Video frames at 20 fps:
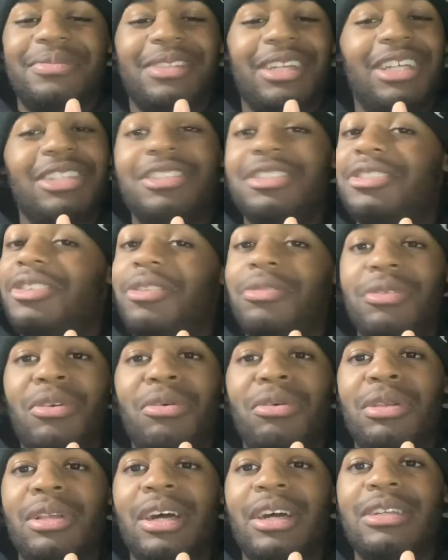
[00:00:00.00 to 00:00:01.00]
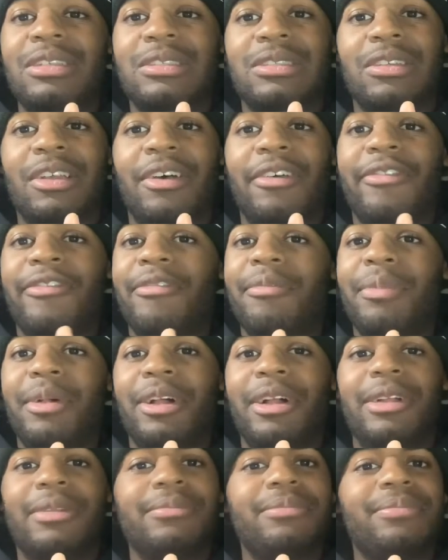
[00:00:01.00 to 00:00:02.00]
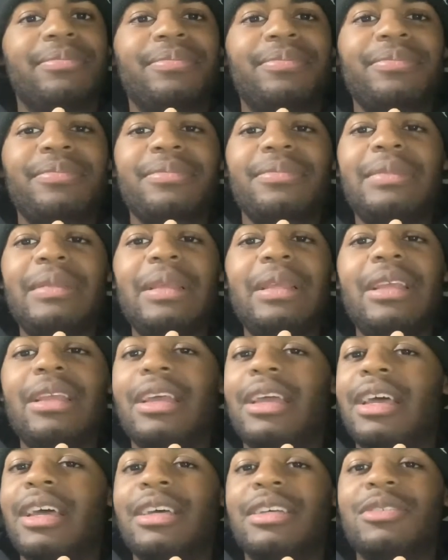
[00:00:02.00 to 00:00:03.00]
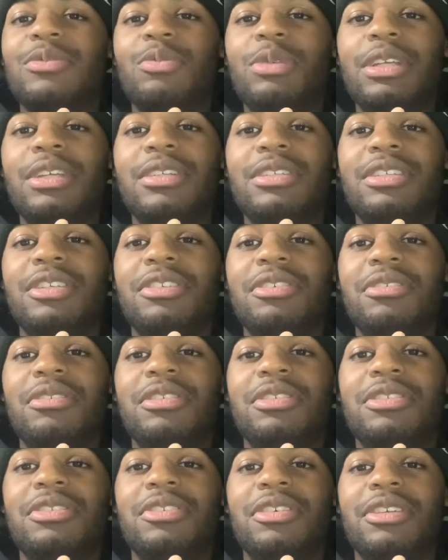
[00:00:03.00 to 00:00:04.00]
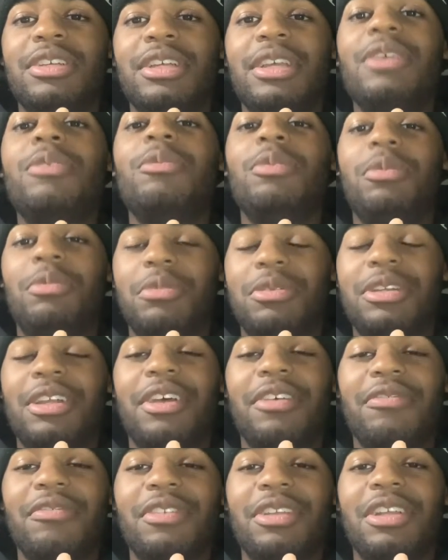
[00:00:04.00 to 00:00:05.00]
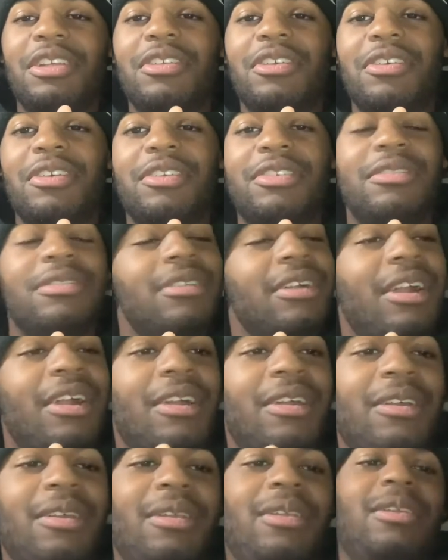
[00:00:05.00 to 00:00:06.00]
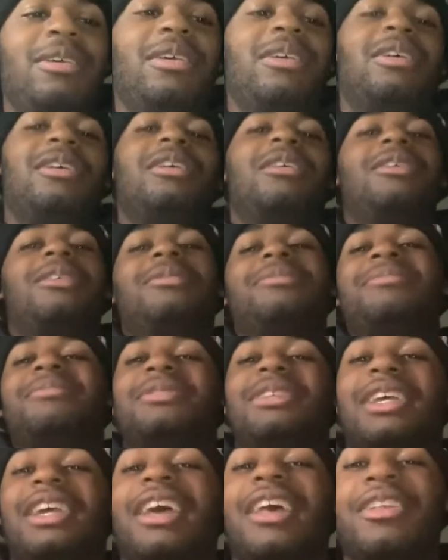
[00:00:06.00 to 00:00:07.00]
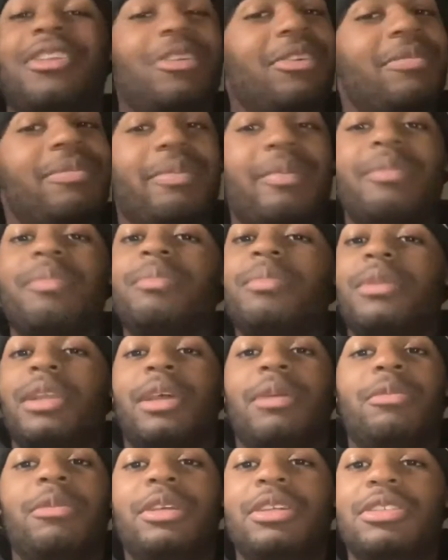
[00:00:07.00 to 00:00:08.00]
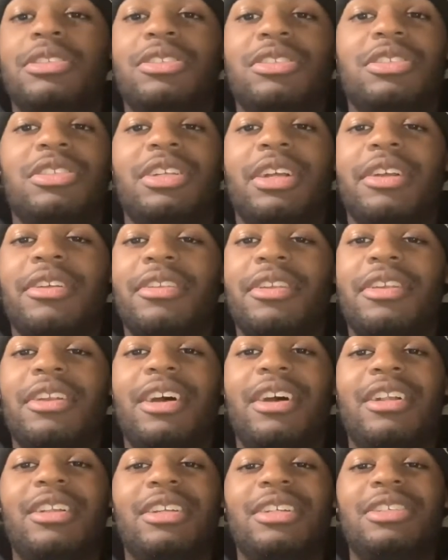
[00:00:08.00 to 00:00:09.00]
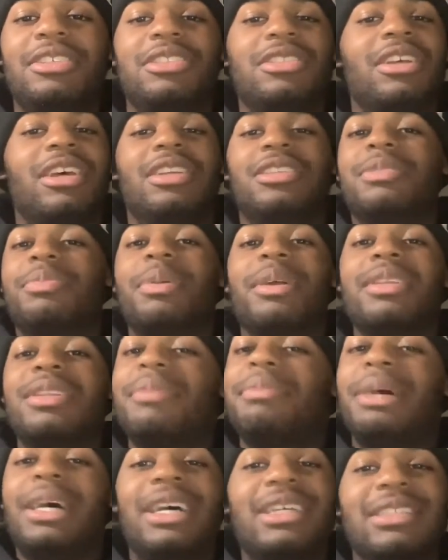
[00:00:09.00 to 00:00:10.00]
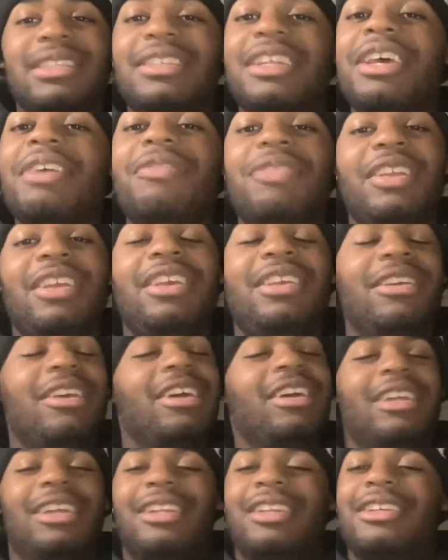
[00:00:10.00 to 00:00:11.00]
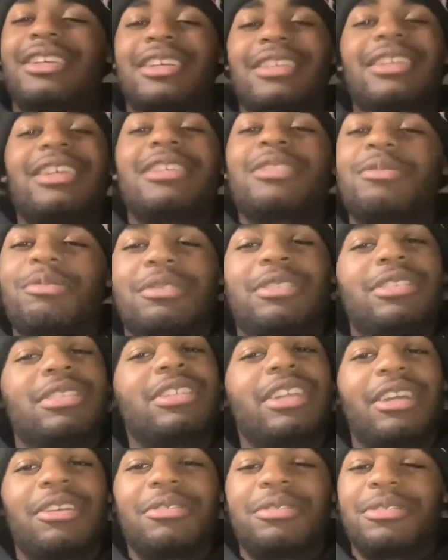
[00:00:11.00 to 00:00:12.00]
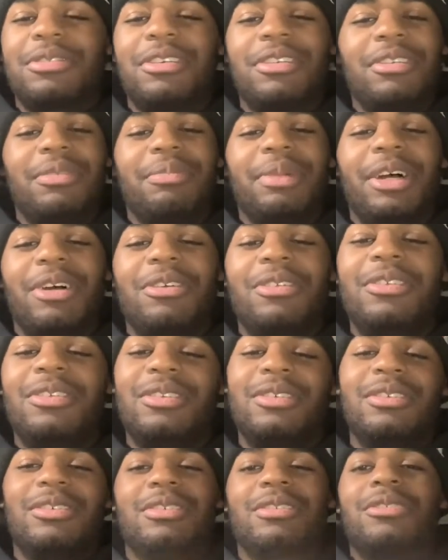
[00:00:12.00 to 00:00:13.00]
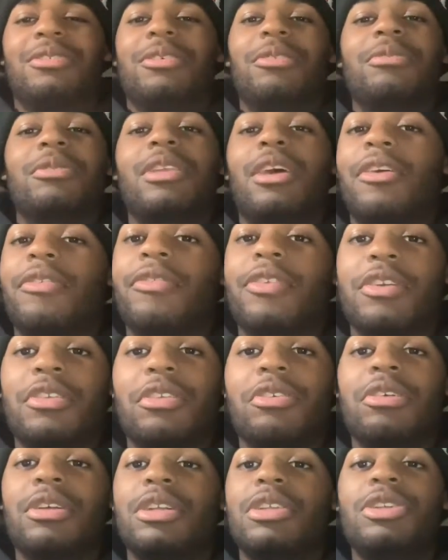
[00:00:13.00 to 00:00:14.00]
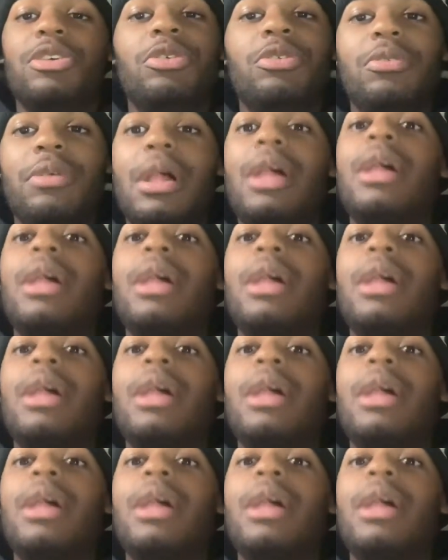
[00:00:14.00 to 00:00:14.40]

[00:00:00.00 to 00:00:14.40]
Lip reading: just don't know a lot of stuff. But as we continue this journey, we will definitely learn together, and we can just share the knowledge and spread the positivity, because that's what this channel is all about. So without further ado,